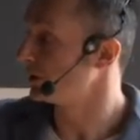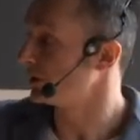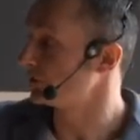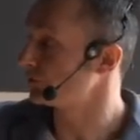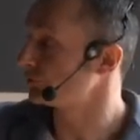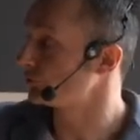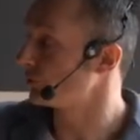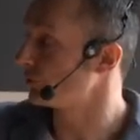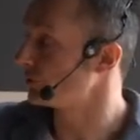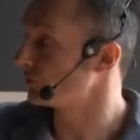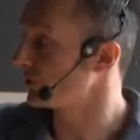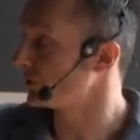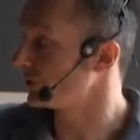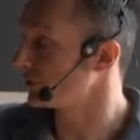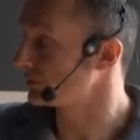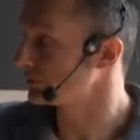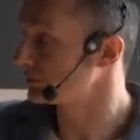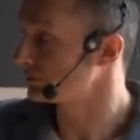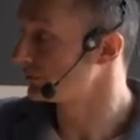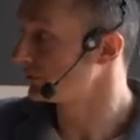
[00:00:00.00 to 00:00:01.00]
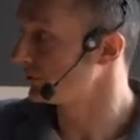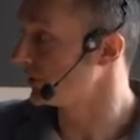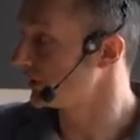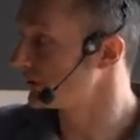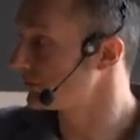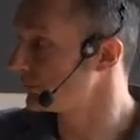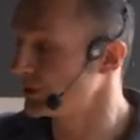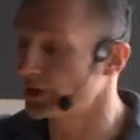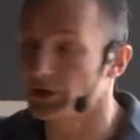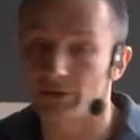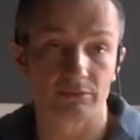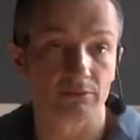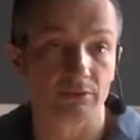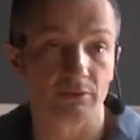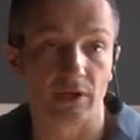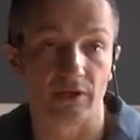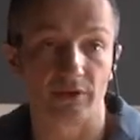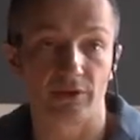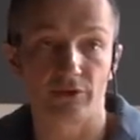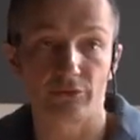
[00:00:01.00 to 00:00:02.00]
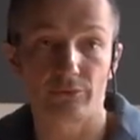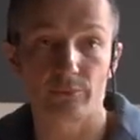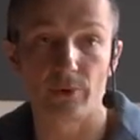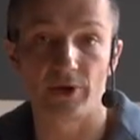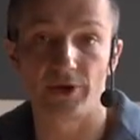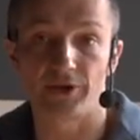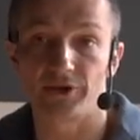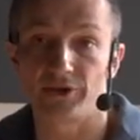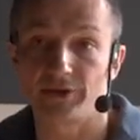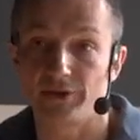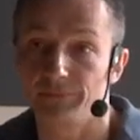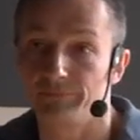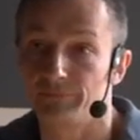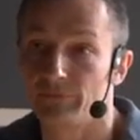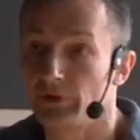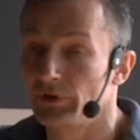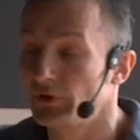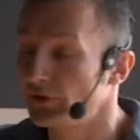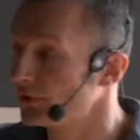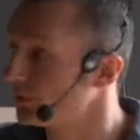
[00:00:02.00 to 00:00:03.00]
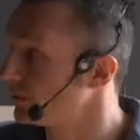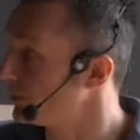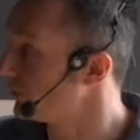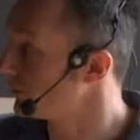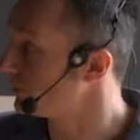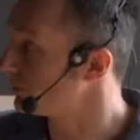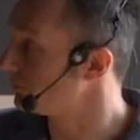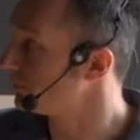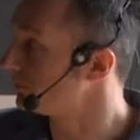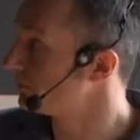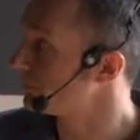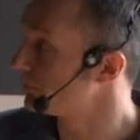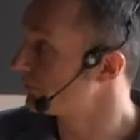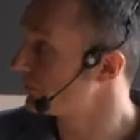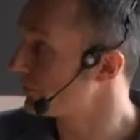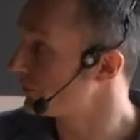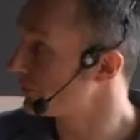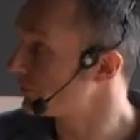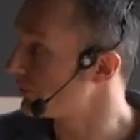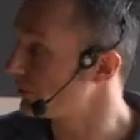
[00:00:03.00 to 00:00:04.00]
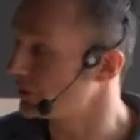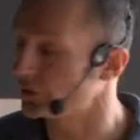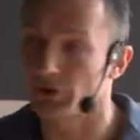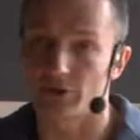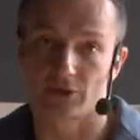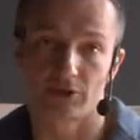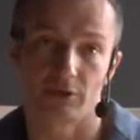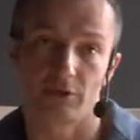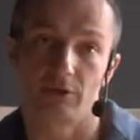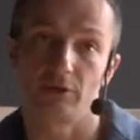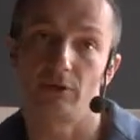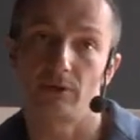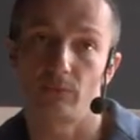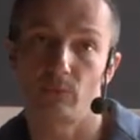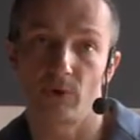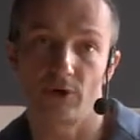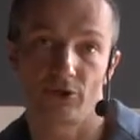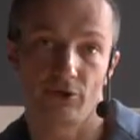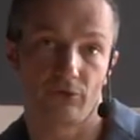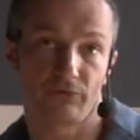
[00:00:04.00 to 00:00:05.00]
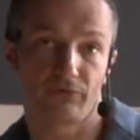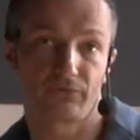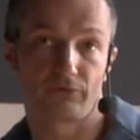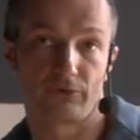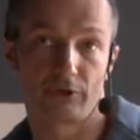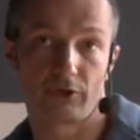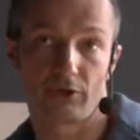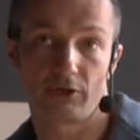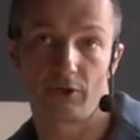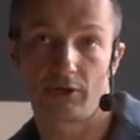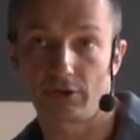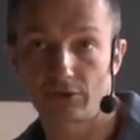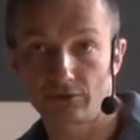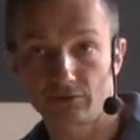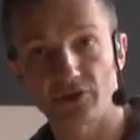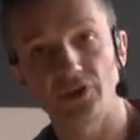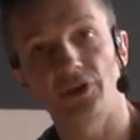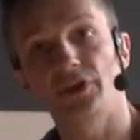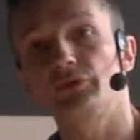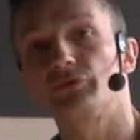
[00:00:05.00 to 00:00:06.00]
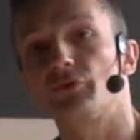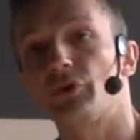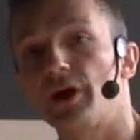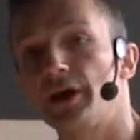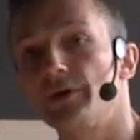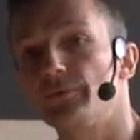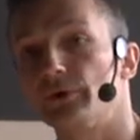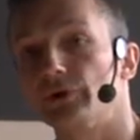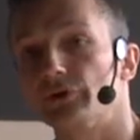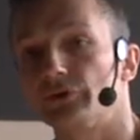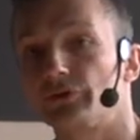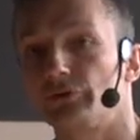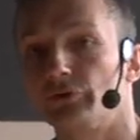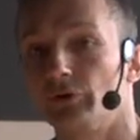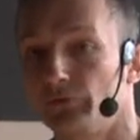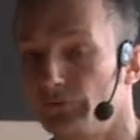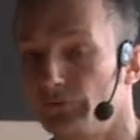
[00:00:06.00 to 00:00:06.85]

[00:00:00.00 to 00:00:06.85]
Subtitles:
Estonia, Latvia, and Lithuania. So this is one of key drivers